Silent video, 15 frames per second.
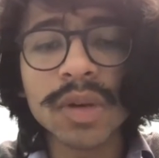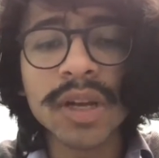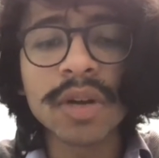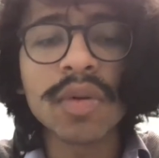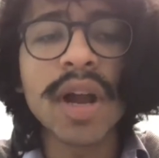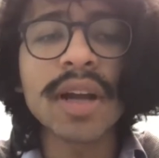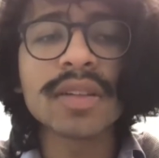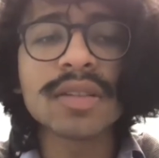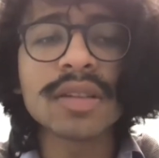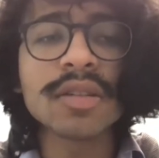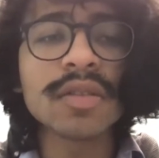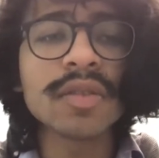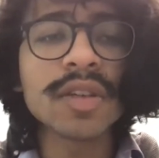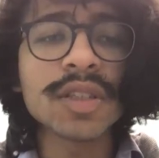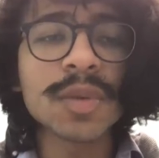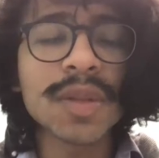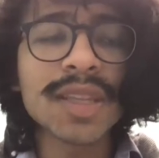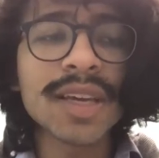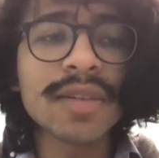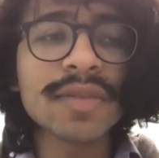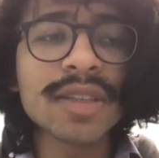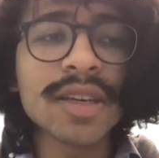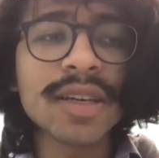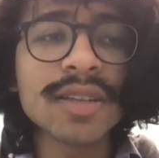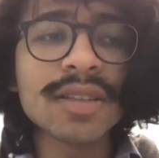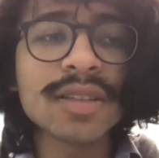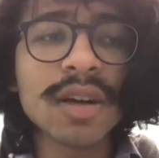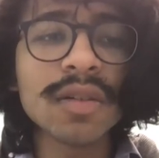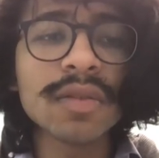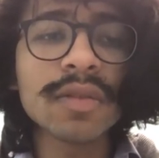interact and interface with the FDA
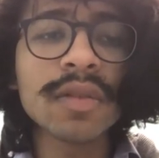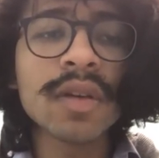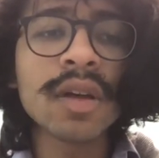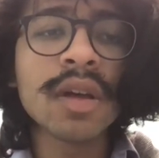itself.